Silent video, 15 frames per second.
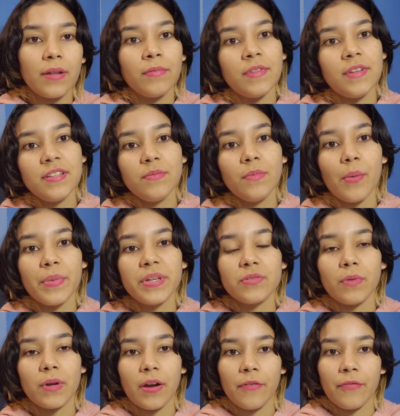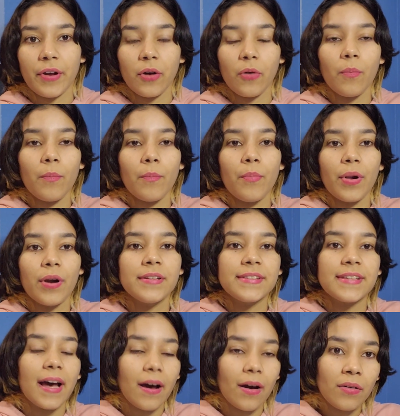And these moments when I felt
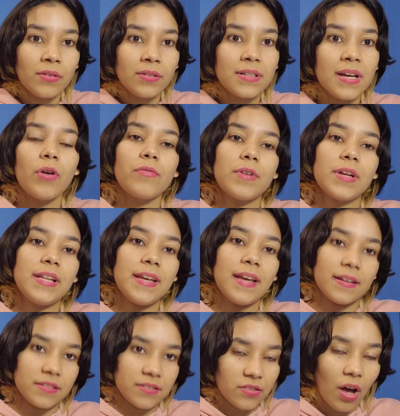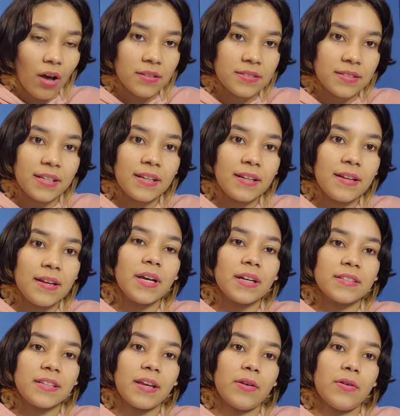burnt out were really exhausting
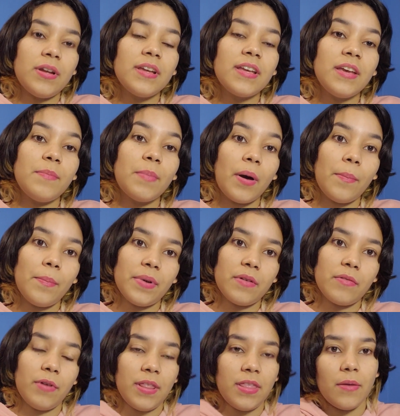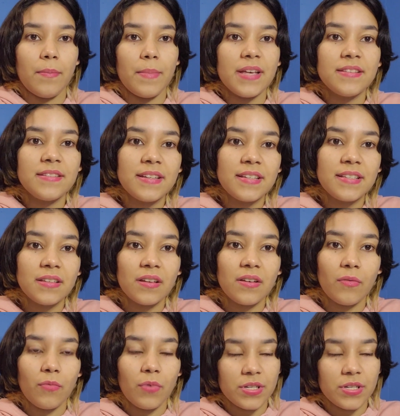because I couldn't keep up with the business,